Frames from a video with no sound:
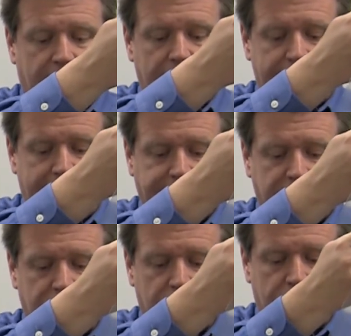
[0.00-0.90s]
All I have to
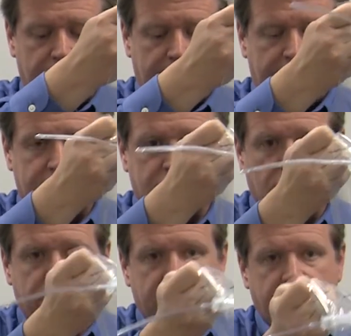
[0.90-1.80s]
do is
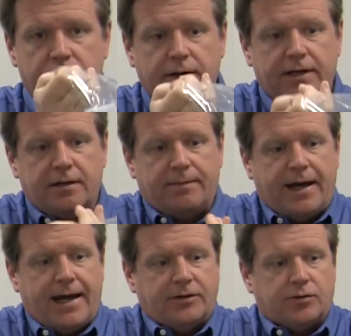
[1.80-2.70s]
go to the other end of the
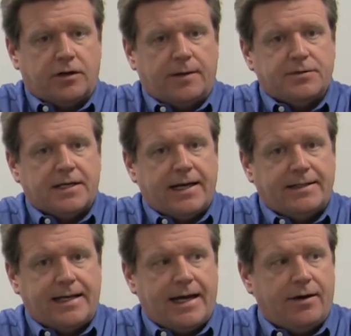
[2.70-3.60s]
bag, turn it
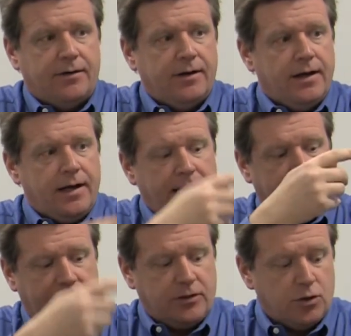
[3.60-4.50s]
upside down,
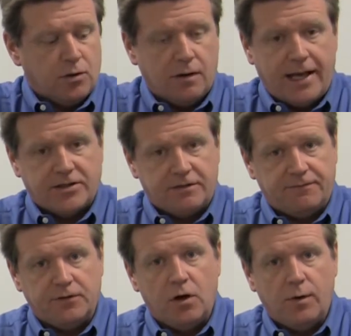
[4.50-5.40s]
and the urine will actually
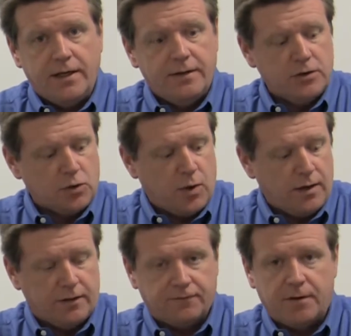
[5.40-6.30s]
flow into the
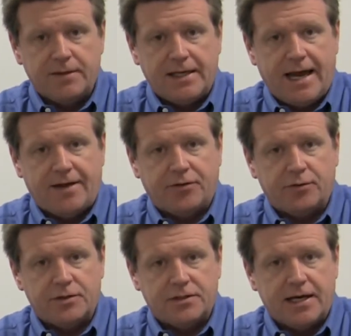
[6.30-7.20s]
toilet from the
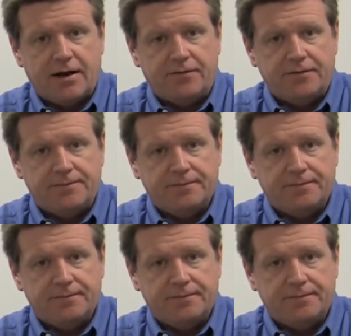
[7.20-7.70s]
catheter itself,